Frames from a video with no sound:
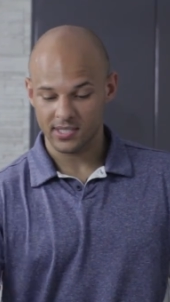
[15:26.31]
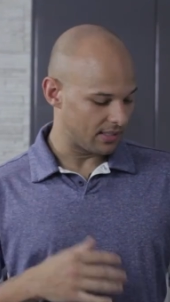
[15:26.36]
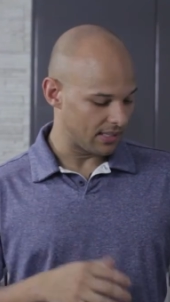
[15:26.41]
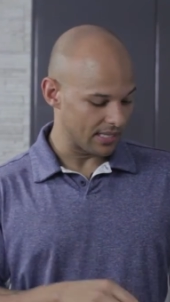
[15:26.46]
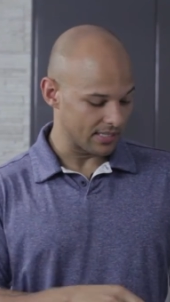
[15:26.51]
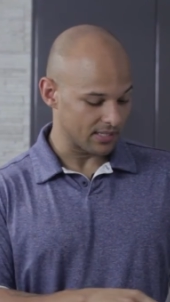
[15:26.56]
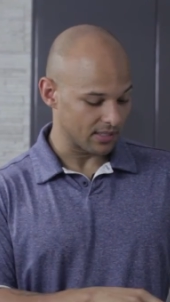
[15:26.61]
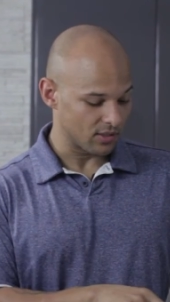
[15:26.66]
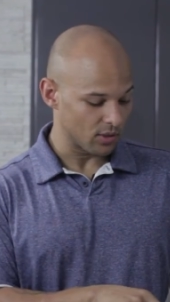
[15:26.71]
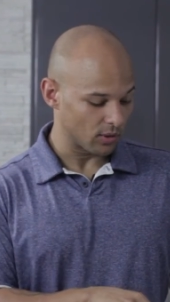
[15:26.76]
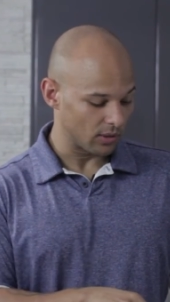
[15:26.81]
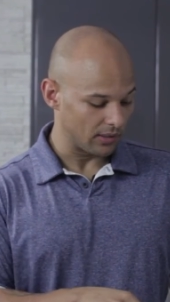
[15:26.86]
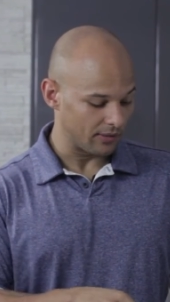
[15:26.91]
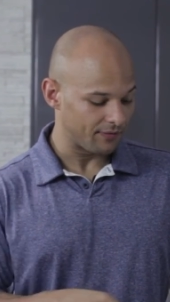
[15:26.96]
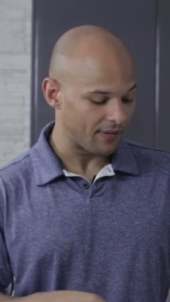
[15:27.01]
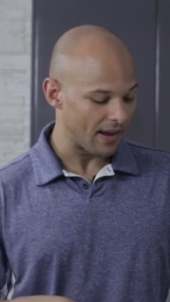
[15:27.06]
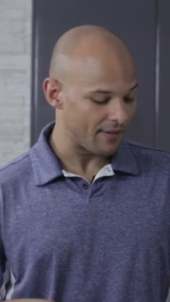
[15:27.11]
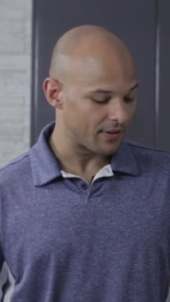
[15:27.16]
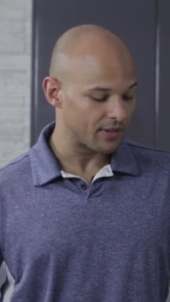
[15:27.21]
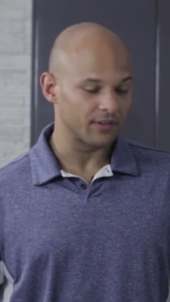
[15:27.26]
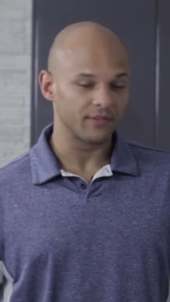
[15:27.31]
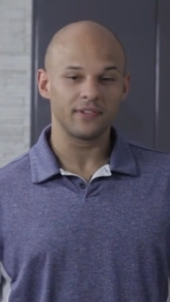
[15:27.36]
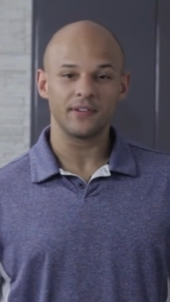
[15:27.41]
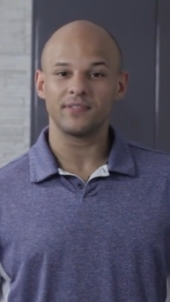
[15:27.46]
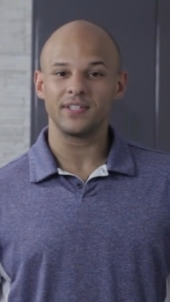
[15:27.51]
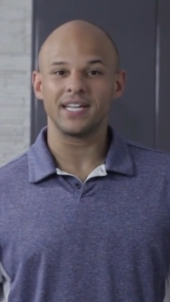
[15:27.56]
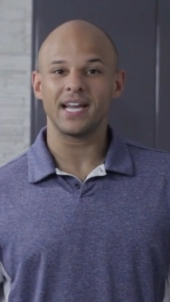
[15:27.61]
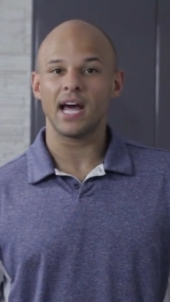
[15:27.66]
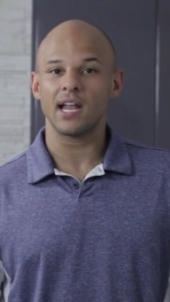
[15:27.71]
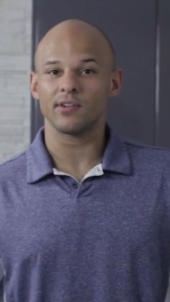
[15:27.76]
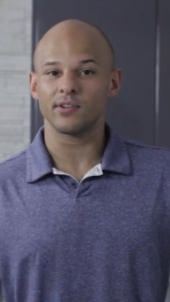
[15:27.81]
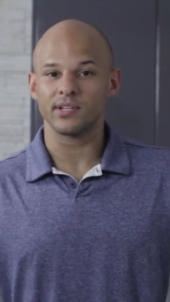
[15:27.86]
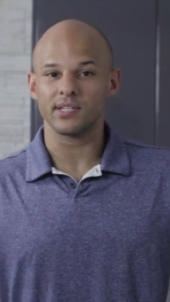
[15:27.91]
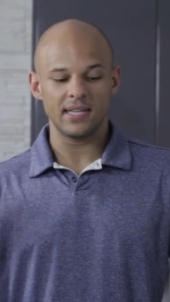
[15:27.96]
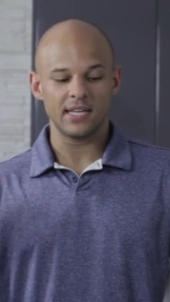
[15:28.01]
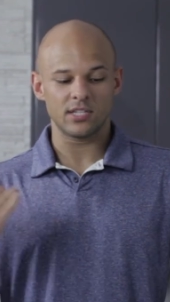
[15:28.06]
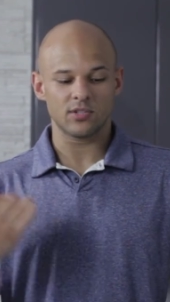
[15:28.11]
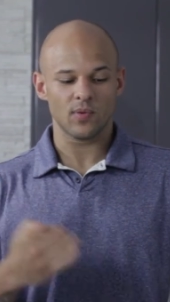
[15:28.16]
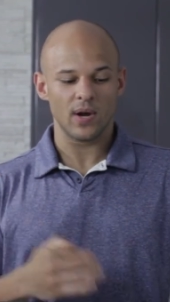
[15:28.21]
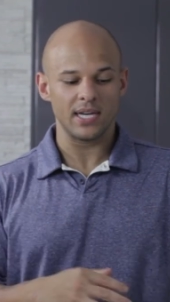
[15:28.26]
That's a total of 550 calories.
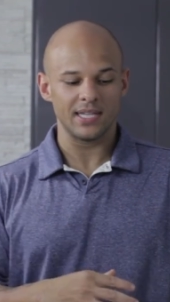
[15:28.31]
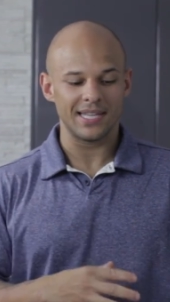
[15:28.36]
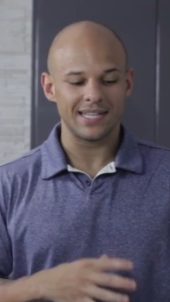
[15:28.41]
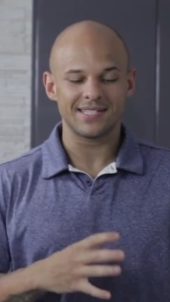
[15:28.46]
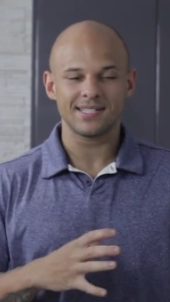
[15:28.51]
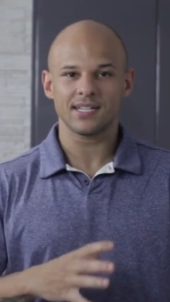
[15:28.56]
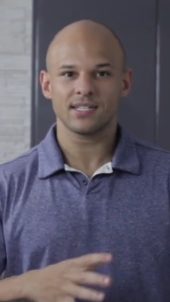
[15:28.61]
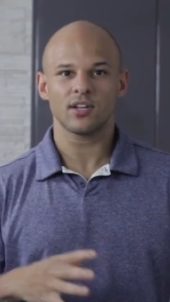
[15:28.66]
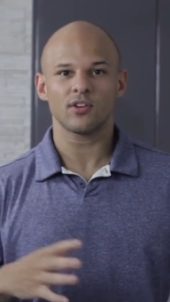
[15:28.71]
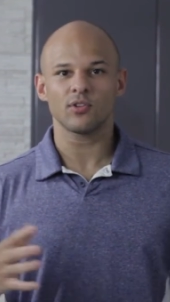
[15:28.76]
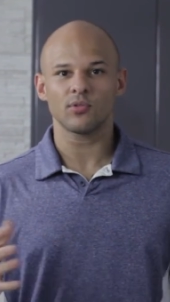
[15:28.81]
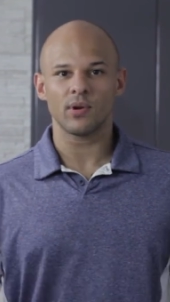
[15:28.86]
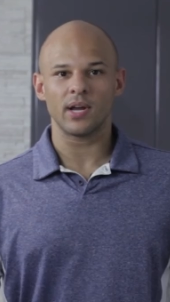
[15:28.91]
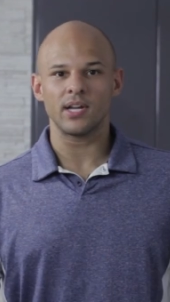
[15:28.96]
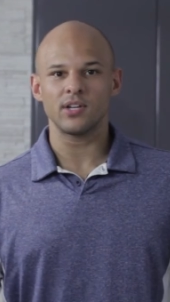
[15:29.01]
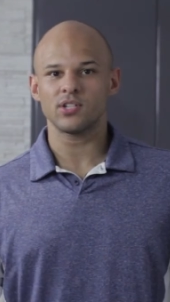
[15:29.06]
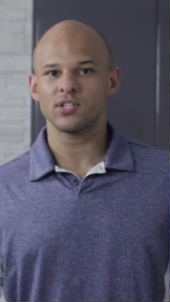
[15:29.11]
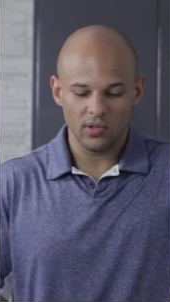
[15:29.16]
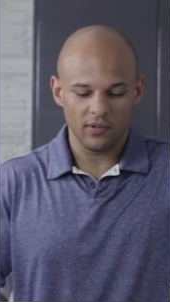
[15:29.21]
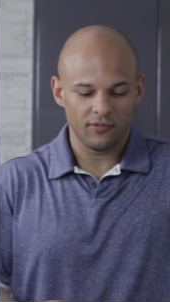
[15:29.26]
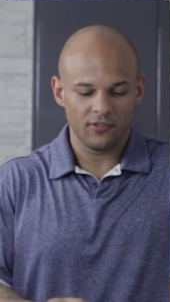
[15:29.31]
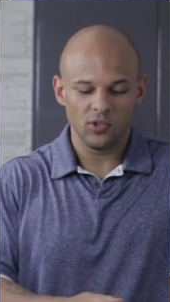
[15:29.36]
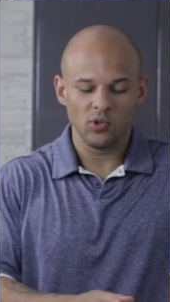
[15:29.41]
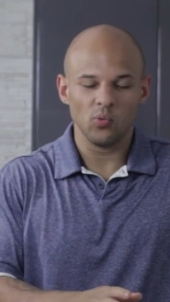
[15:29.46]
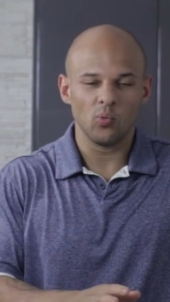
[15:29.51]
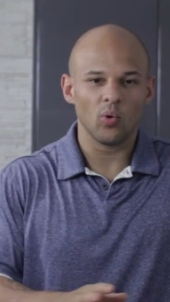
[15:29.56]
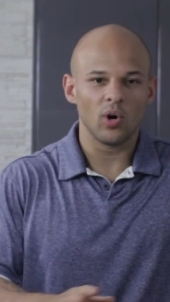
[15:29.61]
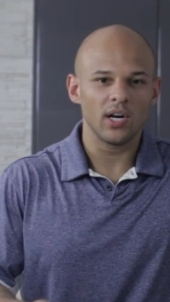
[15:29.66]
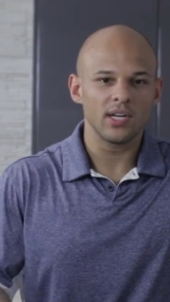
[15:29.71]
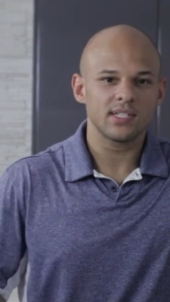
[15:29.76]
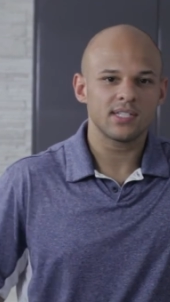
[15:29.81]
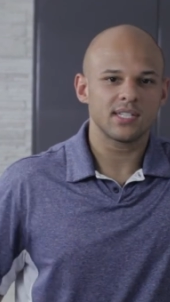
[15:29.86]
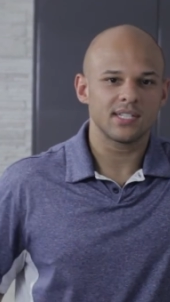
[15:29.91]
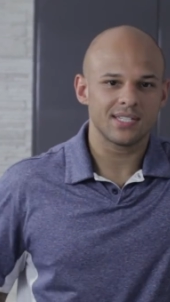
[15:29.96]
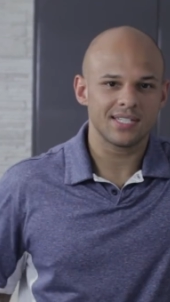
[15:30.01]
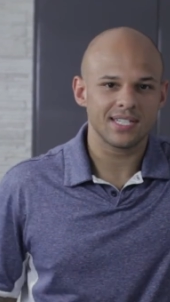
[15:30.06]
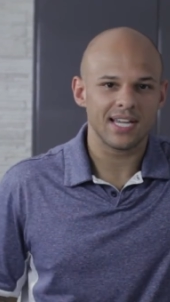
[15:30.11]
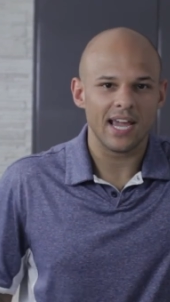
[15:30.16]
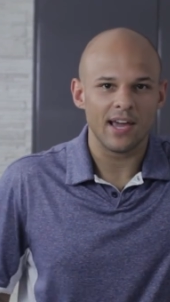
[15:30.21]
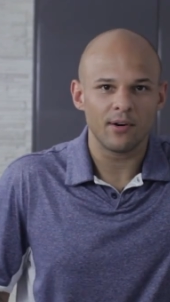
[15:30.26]
That's right in that 600 range. If you want to
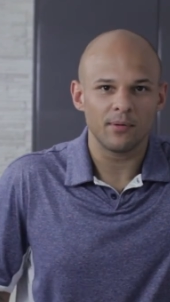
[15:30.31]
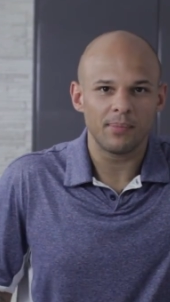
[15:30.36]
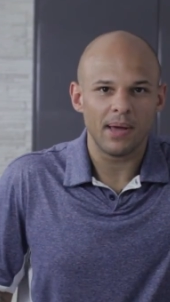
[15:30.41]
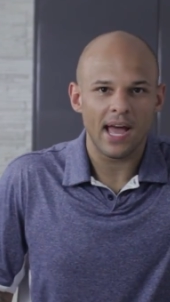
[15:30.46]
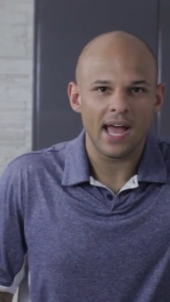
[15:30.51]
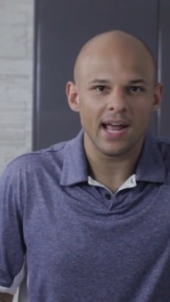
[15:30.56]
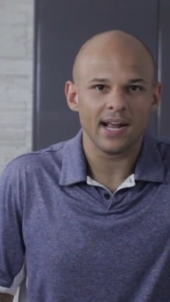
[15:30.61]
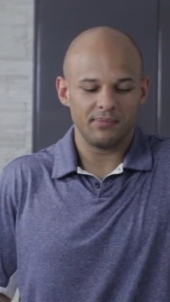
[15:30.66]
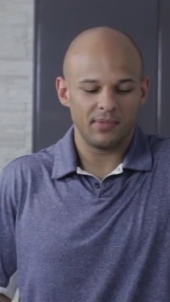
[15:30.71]
scale back,